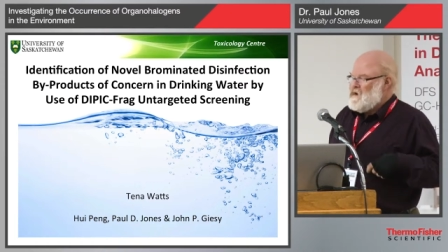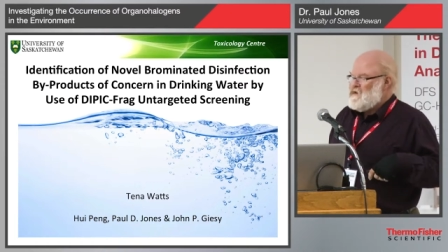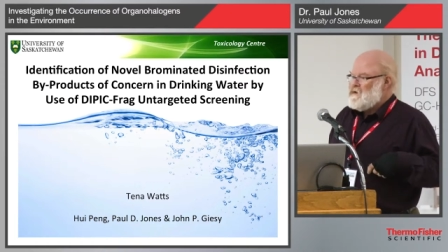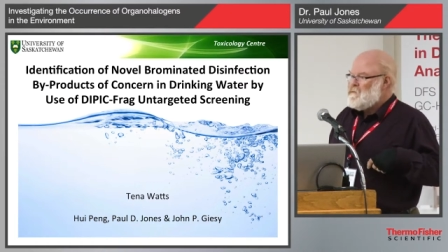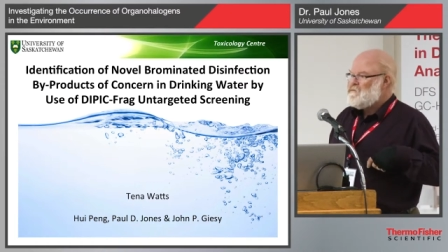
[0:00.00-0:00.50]

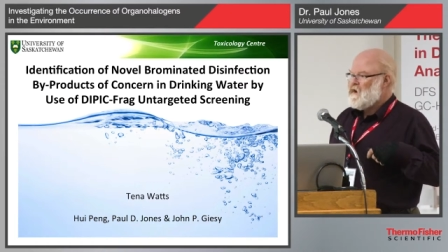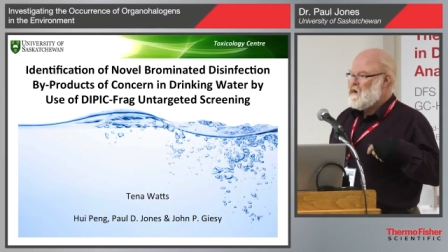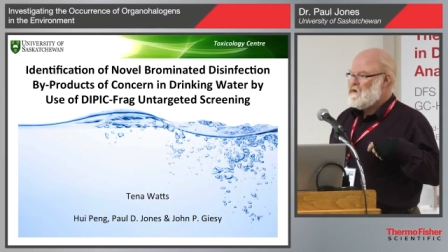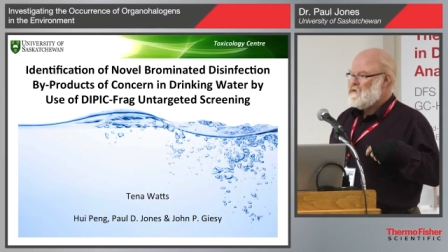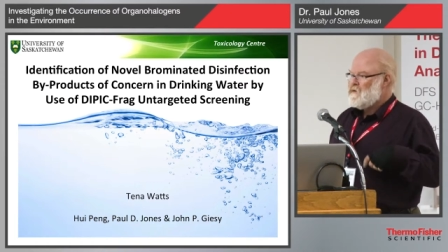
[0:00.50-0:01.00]
method
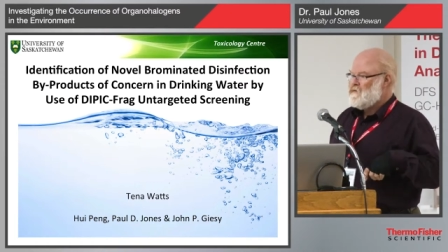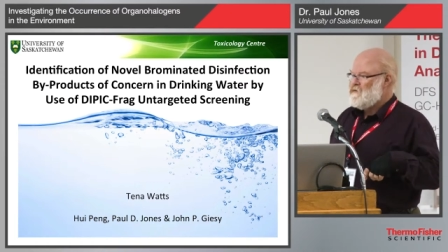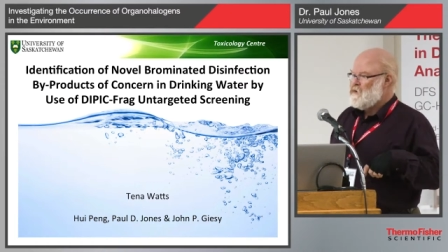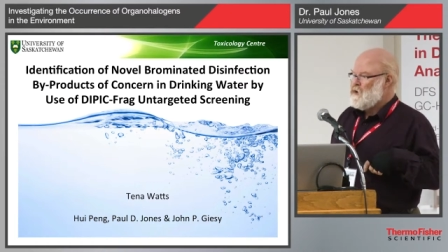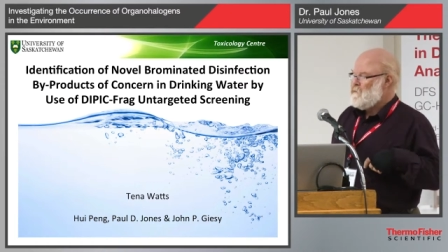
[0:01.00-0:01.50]
uh, to look
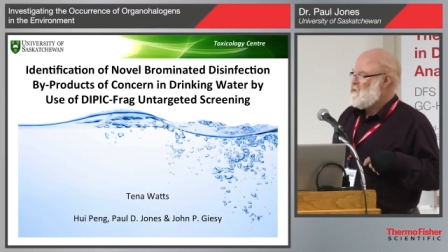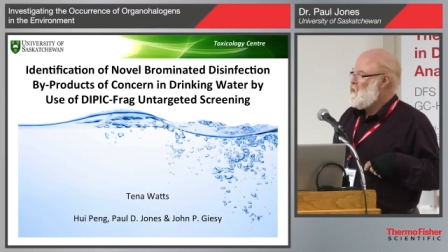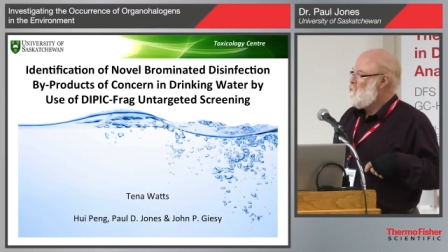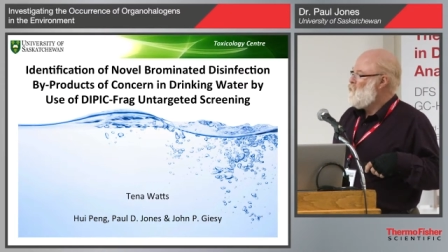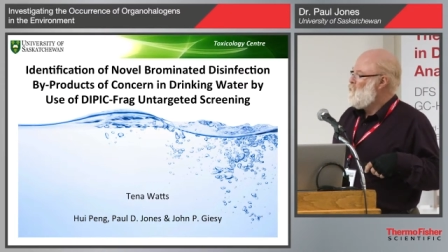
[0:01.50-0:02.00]
for
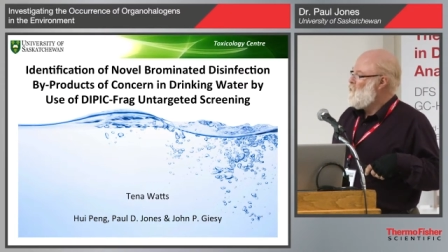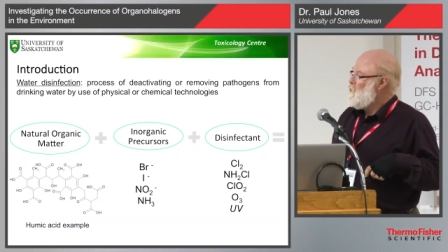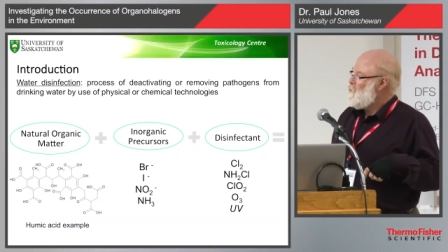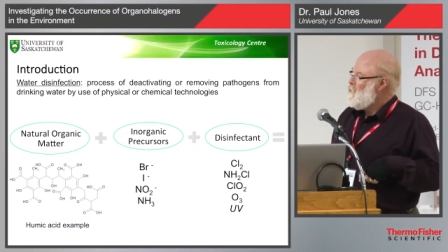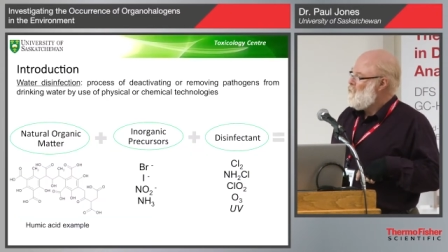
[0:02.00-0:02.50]

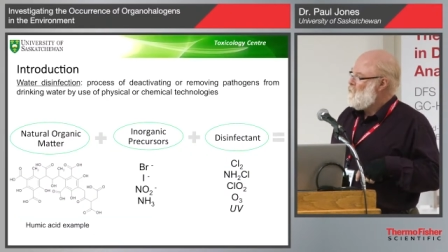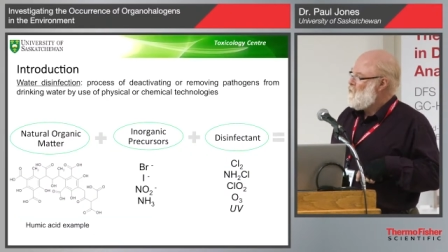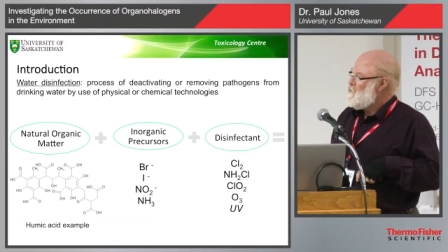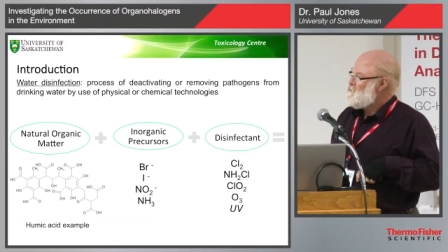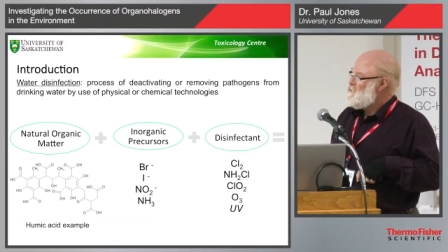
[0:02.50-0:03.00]
brominated
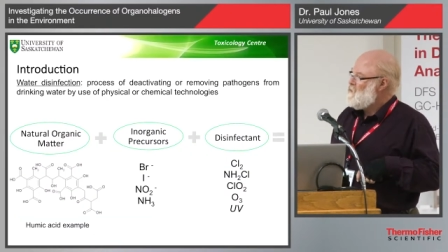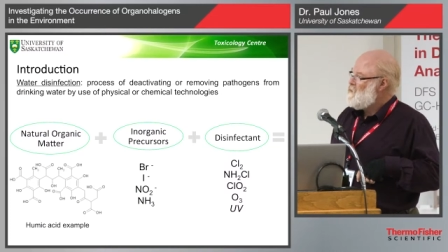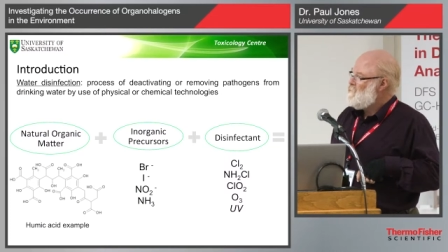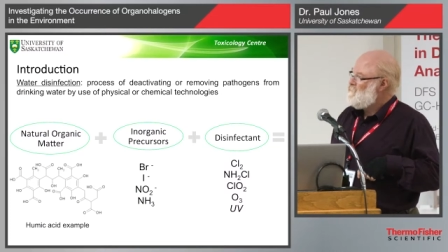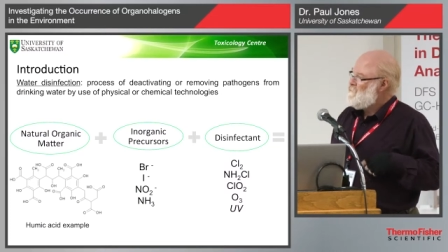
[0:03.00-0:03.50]
compounds
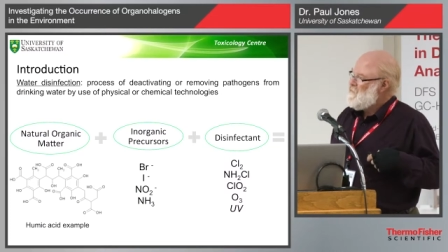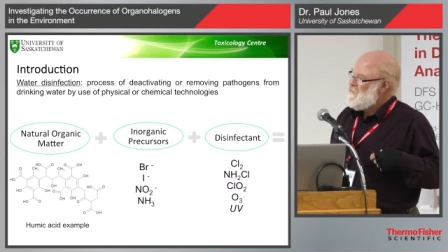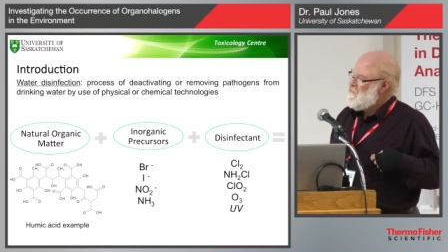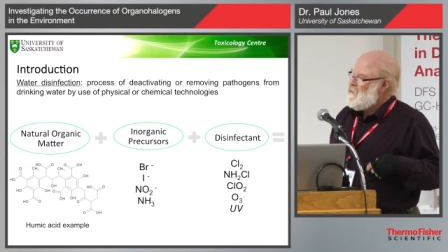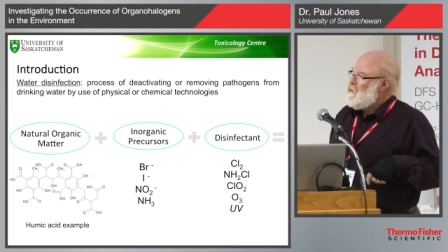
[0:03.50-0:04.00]
there.
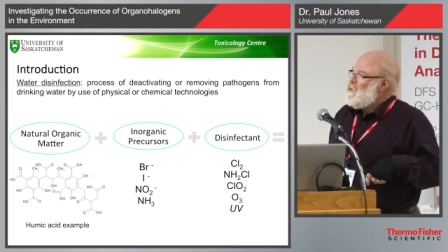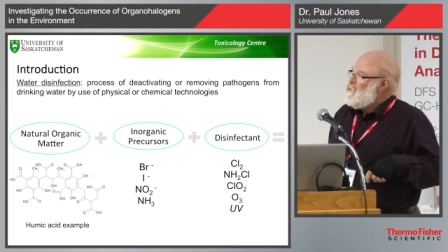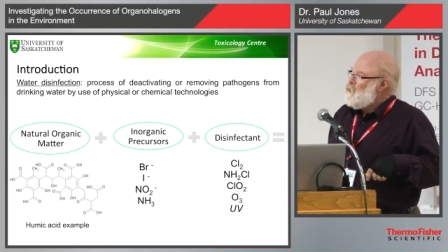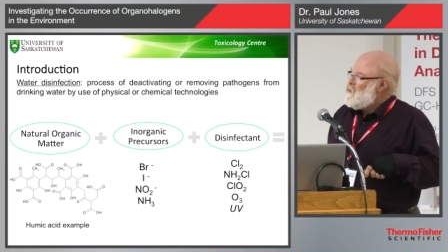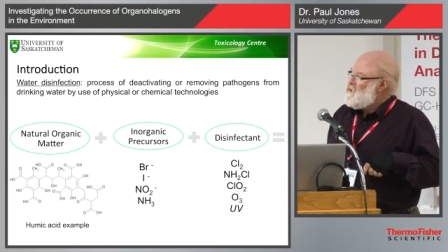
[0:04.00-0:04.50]

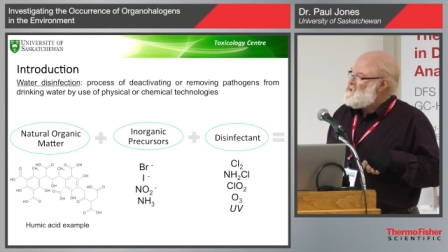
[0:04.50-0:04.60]
Water